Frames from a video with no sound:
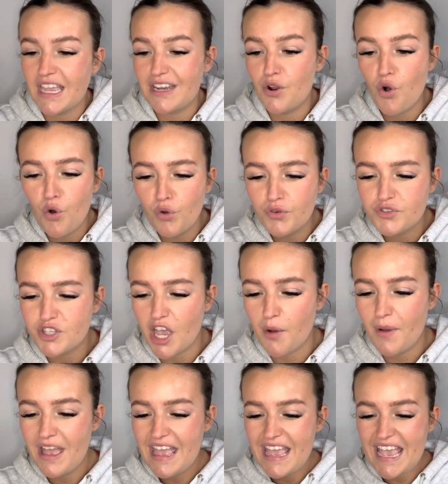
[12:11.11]
And also
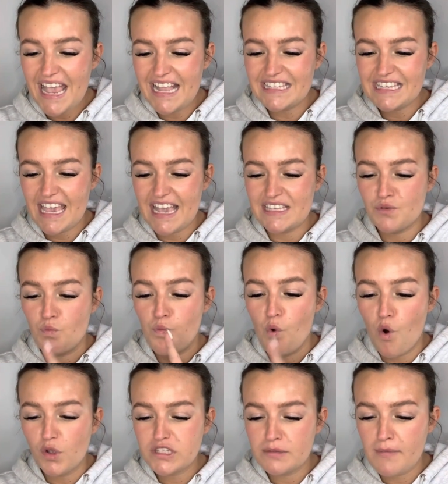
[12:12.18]
it is
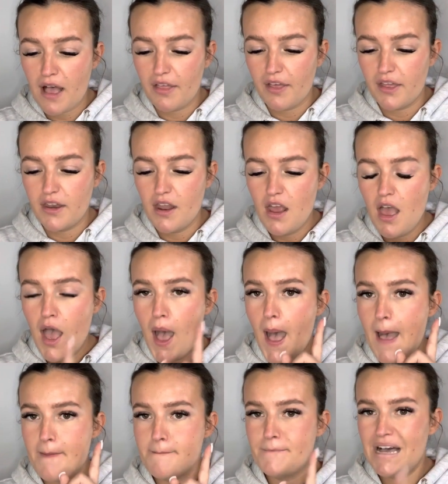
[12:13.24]
watermelon
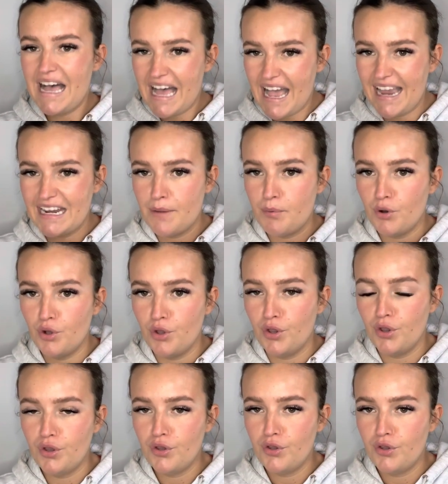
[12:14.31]
and pineapple